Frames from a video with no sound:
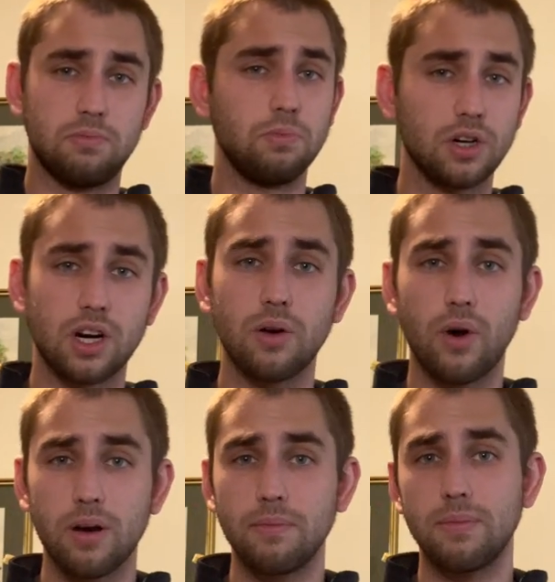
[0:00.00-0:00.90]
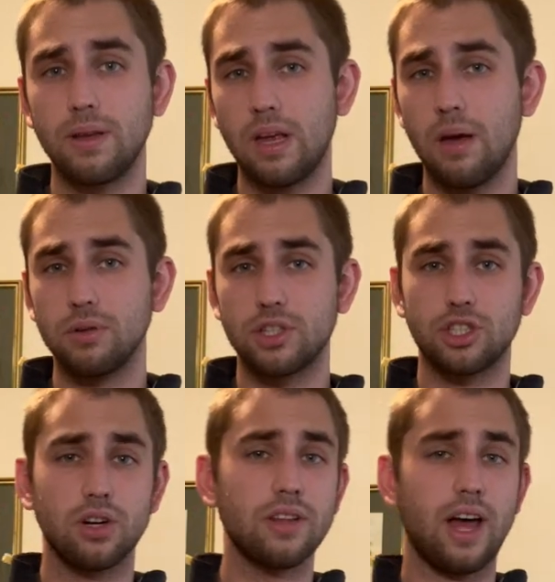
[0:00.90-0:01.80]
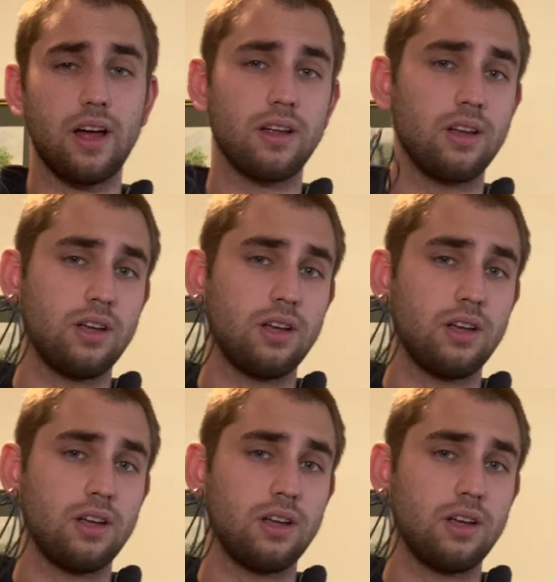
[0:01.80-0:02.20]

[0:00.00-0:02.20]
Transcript: you're going to want to be able to sure that